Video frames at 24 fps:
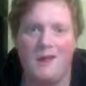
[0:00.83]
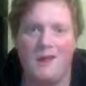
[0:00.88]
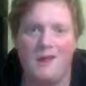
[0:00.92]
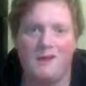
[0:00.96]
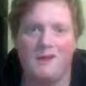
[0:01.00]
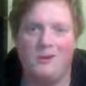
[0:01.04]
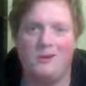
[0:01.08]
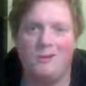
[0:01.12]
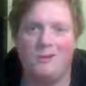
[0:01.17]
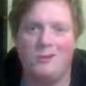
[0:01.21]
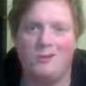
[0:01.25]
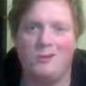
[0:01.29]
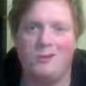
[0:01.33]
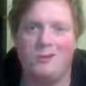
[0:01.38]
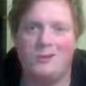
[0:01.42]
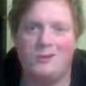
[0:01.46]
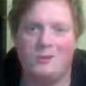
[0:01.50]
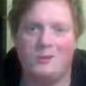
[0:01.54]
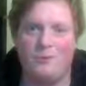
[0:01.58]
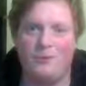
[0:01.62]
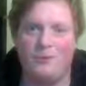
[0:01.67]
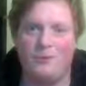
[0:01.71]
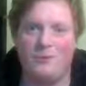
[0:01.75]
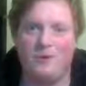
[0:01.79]
Hello
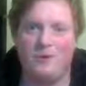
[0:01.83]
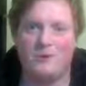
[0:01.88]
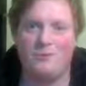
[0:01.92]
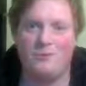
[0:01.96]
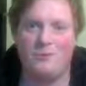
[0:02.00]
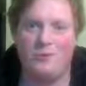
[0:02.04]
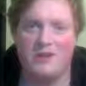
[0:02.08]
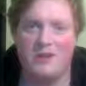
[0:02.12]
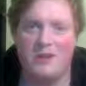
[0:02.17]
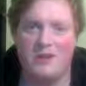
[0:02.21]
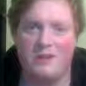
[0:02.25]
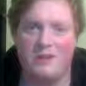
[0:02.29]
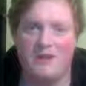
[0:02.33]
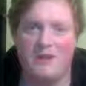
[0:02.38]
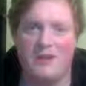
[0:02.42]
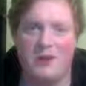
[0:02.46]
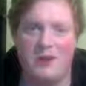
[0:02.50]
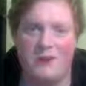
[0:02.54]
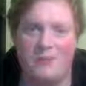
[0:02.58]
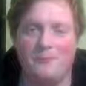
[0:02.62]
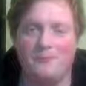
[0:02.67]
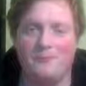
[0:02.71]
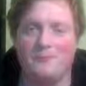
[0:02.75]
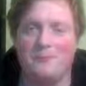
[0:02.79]
YouTube and welcome to another
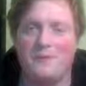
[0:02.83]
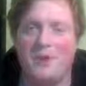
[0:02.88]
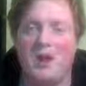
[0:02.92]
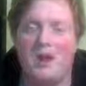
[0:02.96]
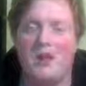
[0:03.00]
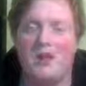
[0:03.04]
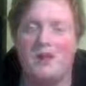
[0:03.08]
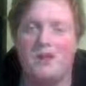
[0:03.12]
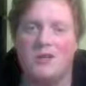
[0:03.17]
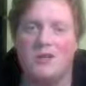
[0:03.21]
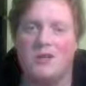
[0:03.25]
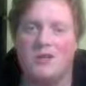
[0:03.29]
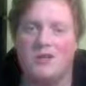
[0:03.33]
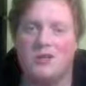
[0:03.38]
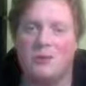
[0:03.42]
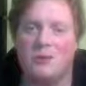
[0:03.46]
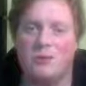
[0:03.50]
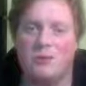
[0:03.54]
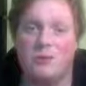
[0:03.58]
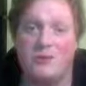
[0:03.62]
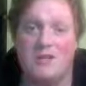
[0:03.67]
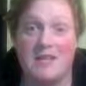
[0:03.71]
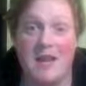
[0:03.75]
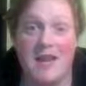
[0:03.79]
video. So
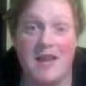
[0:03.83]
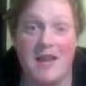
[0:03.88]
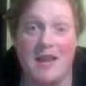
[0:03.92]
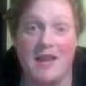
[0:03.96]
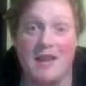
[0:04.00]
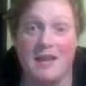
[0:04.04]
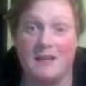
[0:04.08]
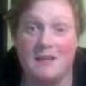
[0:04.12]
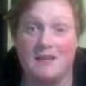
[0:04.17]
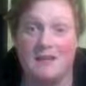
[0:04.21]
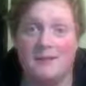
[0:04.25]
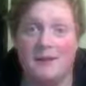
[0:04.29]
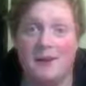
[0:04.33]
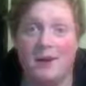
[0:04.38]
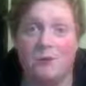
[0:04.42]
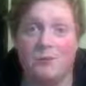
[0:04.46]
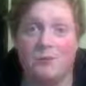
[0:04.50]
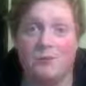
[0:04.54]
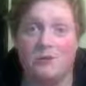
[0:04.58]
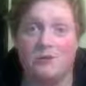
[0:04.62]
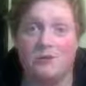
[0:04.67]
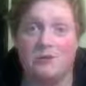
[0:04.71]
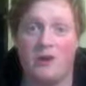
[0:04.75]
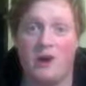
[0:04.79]
today I
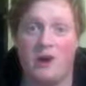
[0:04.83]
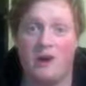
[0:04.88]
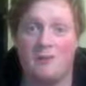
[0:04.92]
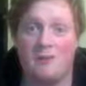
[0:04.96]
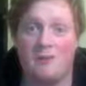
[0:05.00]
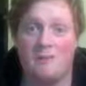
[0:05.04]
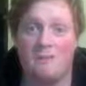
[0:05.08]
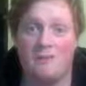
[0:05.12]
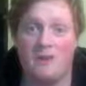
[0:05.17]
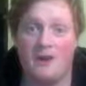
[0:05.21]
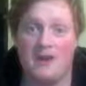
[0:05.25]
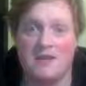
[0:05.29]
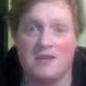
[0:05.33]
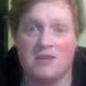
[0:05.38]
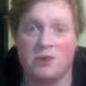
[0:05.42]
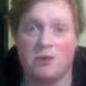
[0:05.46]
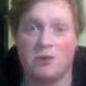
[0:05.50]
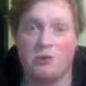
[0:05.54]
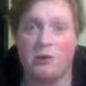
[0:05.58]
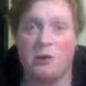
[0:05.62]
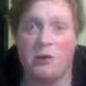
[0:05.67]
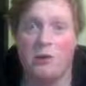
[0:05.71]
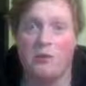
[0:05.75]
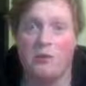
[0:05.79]
will try my best to
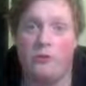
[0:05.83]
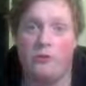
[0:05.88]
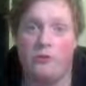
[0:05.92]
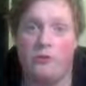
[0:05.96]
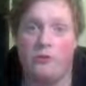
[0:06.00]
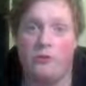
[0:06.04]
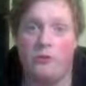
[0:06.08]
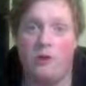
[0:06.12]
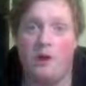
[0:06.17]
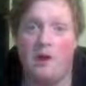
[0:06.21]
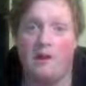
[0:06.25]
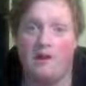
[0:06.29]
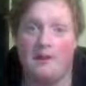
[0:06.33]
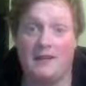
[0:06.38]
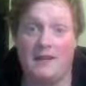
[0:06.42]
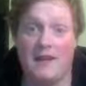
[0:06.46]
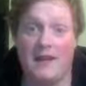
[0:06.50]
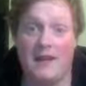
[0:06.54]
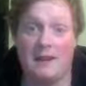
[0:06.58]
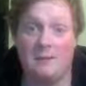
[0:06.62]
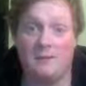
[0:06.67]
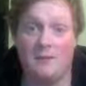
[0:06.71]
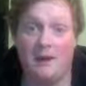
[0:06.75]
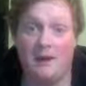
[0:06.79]
go through a
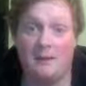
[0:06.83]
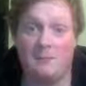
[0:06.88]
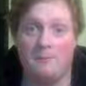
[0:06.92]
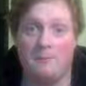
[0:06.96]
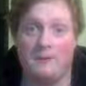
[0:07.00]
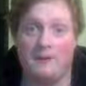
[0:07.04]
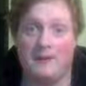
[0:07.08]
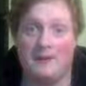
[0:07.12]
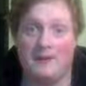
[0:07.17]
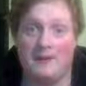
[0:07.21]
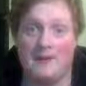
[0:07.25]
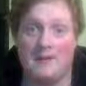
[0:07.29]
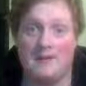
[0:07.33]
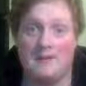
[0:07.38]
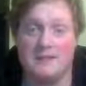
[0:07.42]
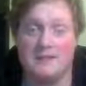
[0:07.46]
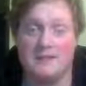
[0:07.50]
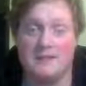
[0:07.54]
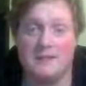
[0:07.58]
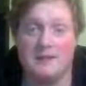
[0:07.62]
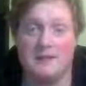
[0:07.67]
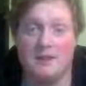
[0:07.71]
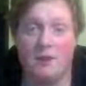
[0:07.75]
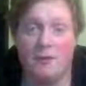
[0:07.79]
game that I played
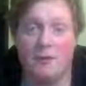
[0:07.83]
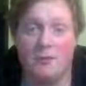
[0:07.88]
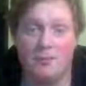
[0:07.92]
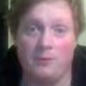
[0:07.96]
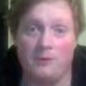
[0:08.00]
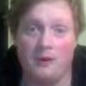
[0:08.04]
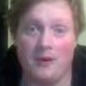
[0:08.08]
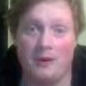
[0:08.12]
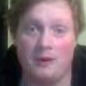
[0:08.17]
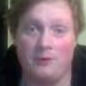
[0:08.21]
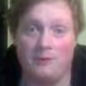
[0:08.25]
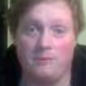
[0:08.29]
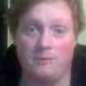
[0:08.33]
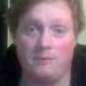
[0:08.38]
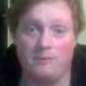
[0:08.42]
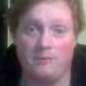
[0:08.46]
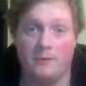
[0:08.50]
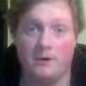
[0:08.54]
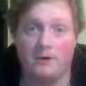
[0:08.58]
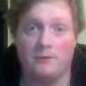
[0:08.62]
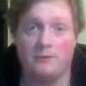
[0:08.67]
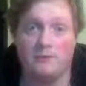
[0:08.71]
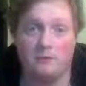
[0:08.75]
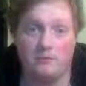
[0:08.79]
against another player,
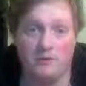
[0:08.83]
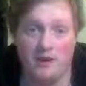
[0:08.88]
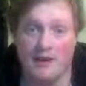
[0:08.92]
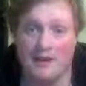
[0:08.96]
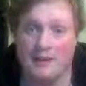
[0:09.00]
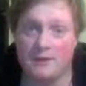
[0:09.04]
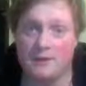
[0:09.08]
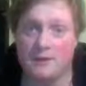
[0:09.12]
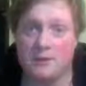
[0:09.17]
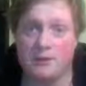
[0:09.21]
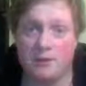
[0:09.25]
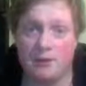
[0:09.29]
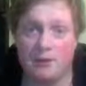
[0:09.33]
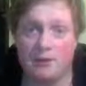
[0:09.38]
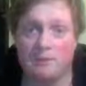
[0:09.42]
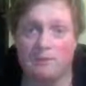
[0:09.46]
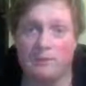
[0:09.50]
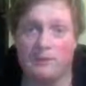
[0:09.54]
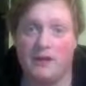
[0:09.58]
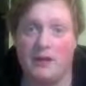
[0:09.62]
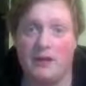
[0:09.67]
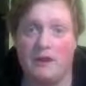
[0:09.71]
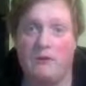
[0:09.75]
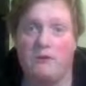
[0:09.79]
a great young
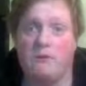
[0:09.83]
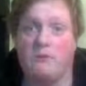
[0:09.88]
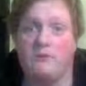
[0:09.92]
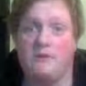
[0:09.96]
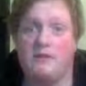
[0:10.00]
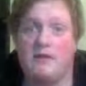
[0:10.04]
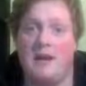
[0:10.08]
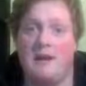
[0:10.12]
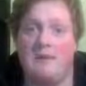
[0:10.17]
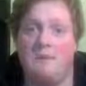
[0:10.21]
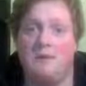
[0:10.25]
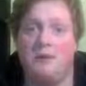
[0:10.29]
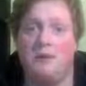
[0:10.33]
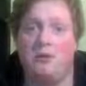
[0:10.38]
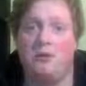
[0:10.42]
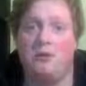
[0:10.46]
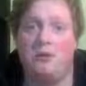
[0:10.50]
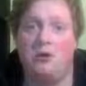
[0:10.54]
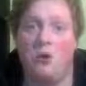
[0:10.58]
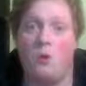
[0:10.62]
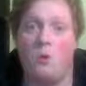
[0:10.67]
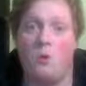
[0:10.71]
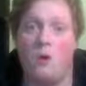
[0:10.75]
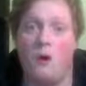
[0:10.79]
player named
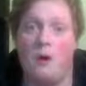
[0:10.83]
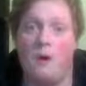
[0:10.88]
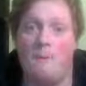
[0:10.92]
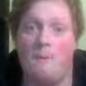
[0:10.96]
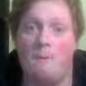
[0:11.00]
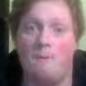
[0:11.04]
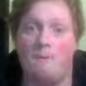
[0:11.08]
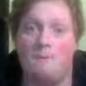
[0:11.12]
Noah.